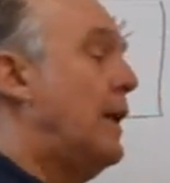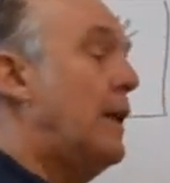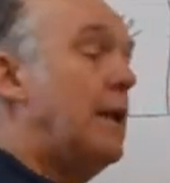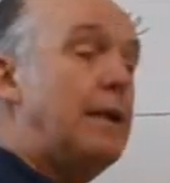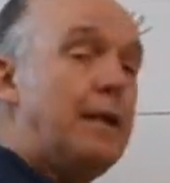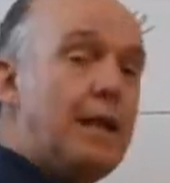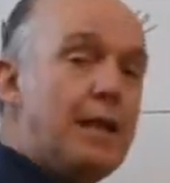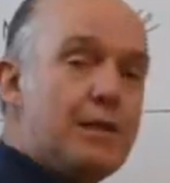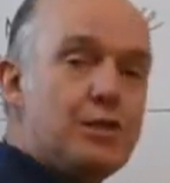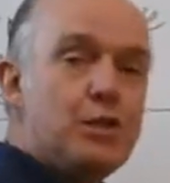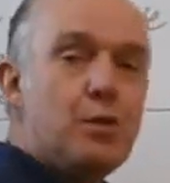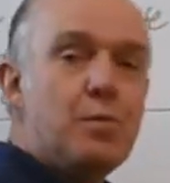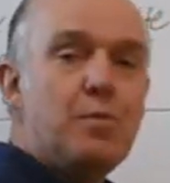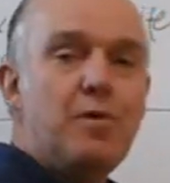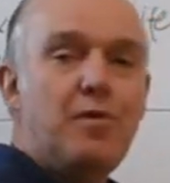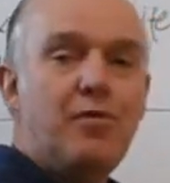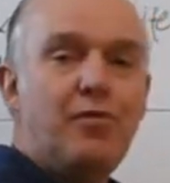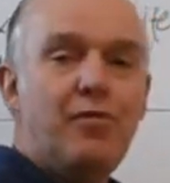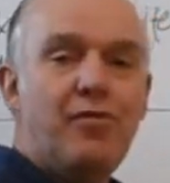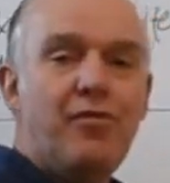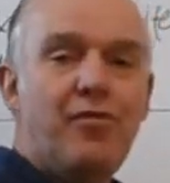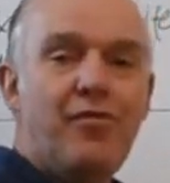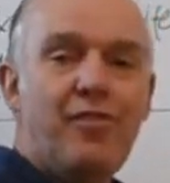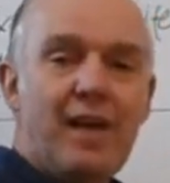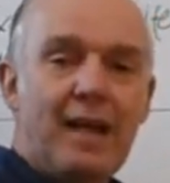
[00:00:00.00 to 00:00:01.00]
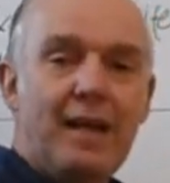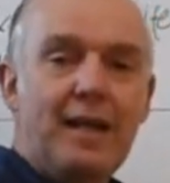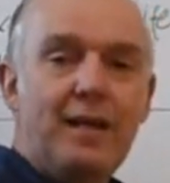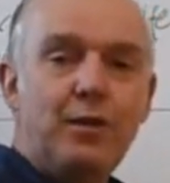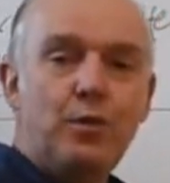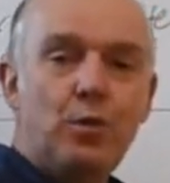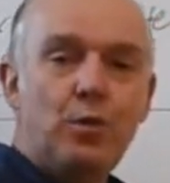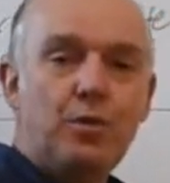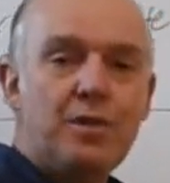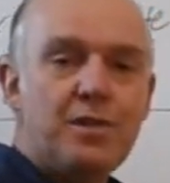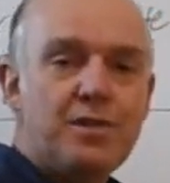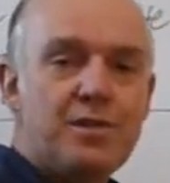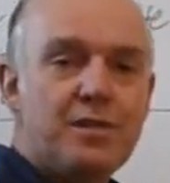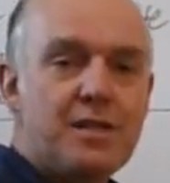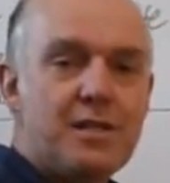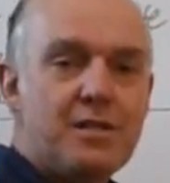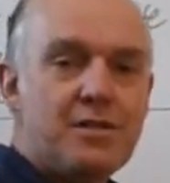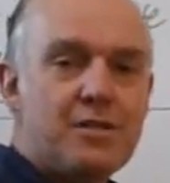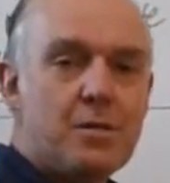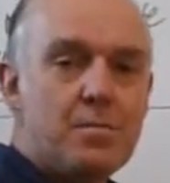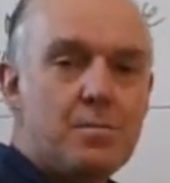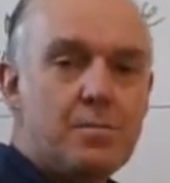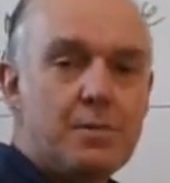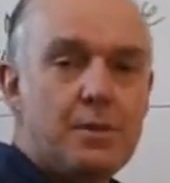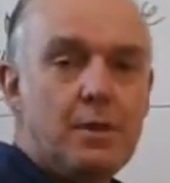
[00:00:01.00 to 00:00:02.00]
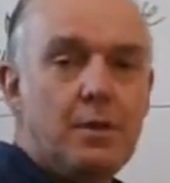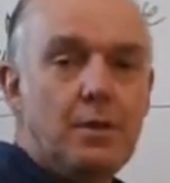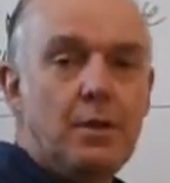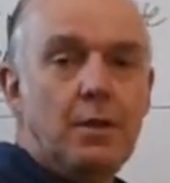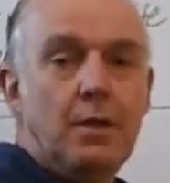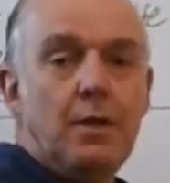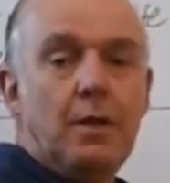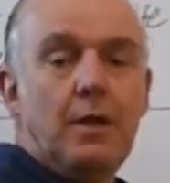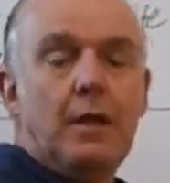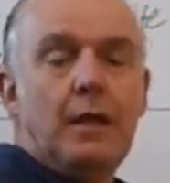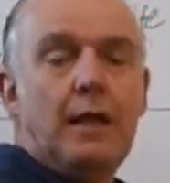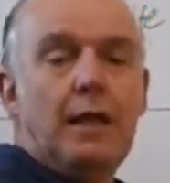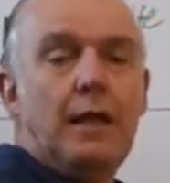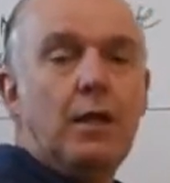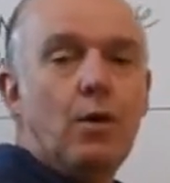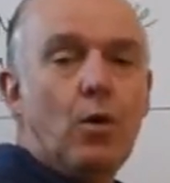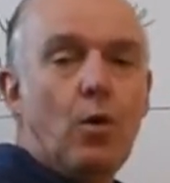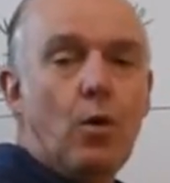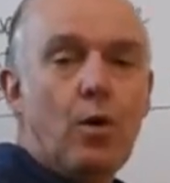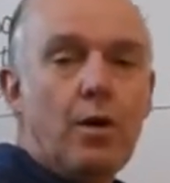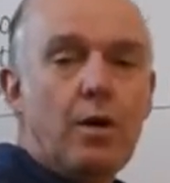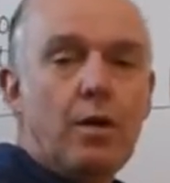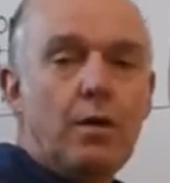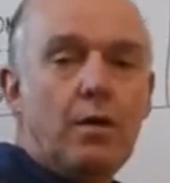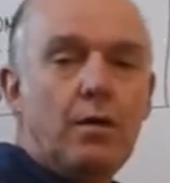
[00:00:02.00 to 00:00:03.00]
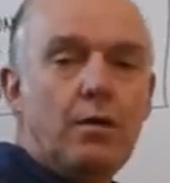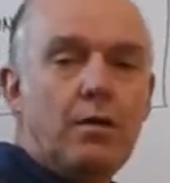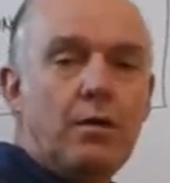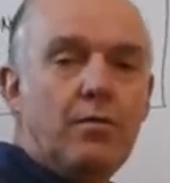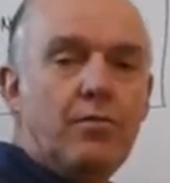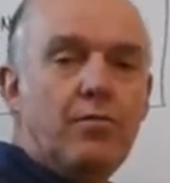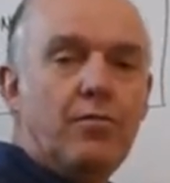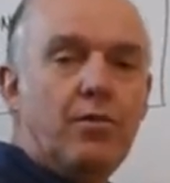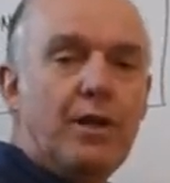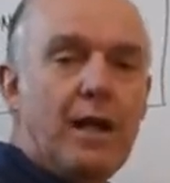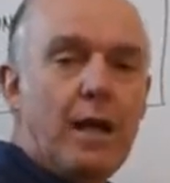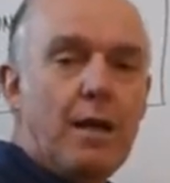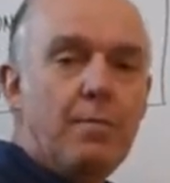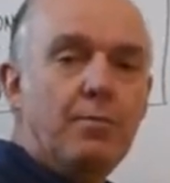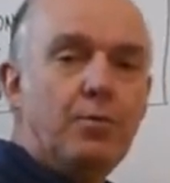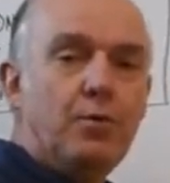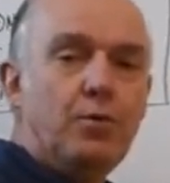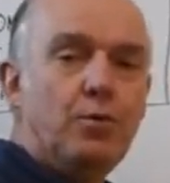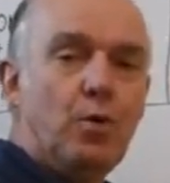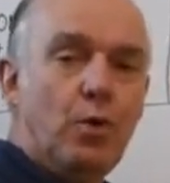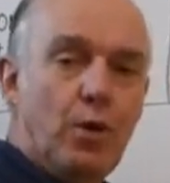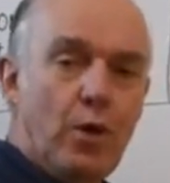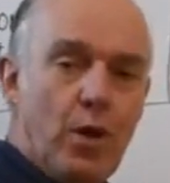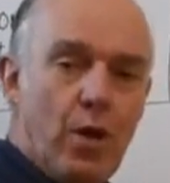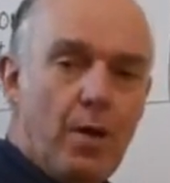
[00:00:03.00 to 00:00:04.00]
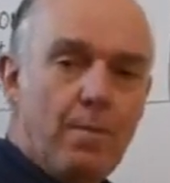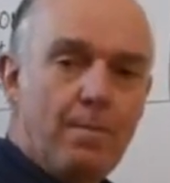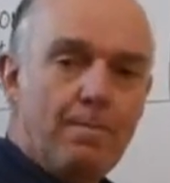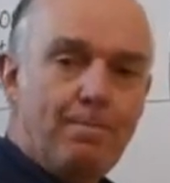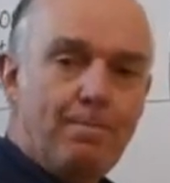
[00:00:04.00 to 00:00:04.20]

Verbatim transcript: needs to be fed into the systems in order for them to learn.